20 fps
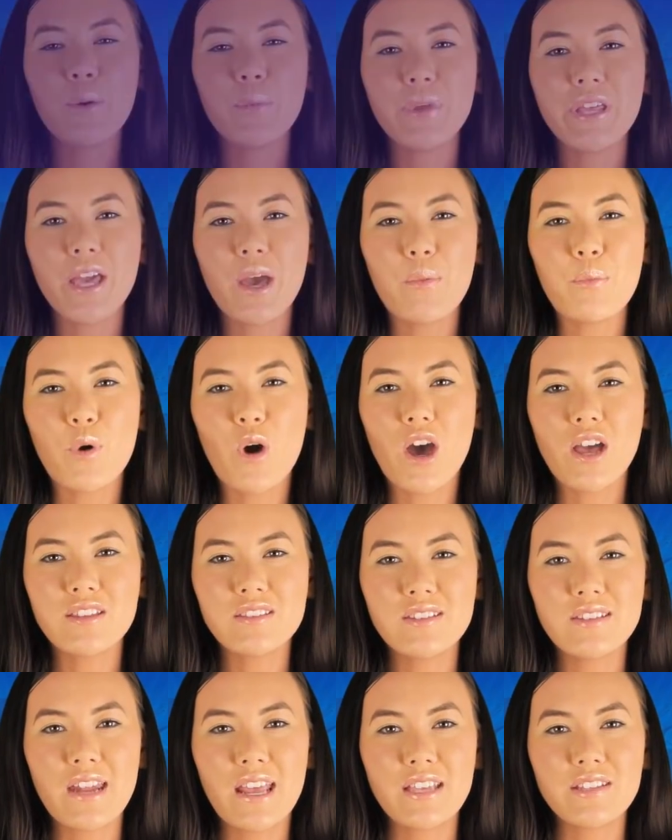Coming up on
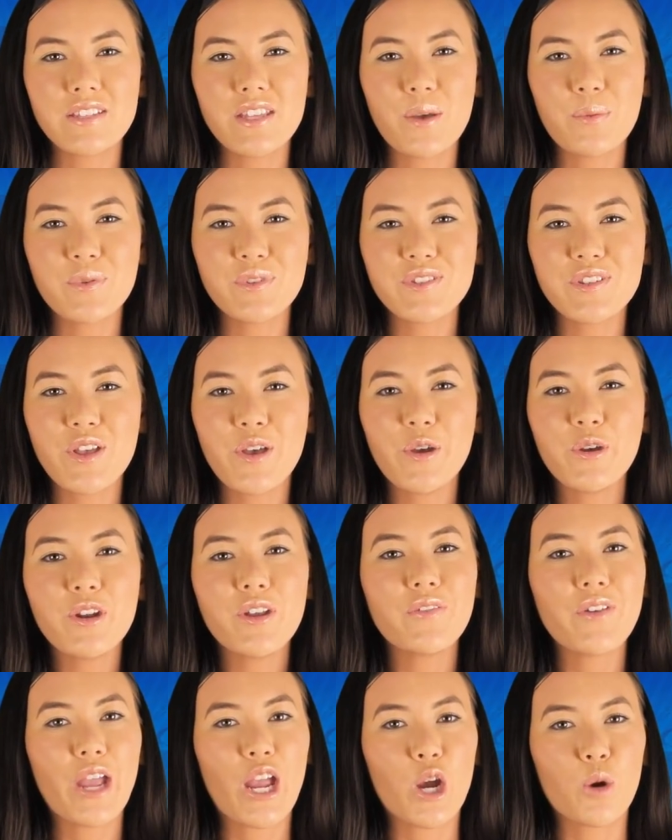today's episode
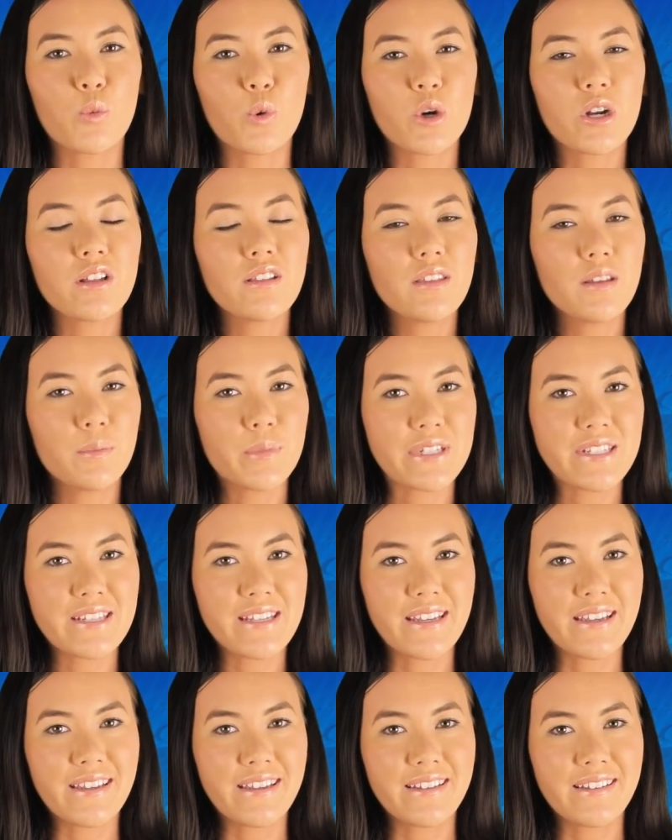of Airborne
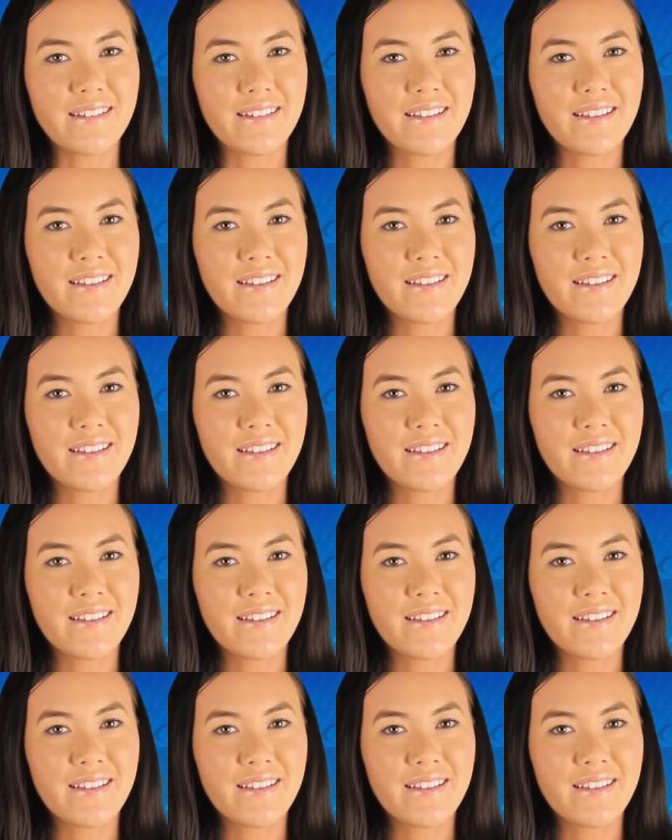Unlimited,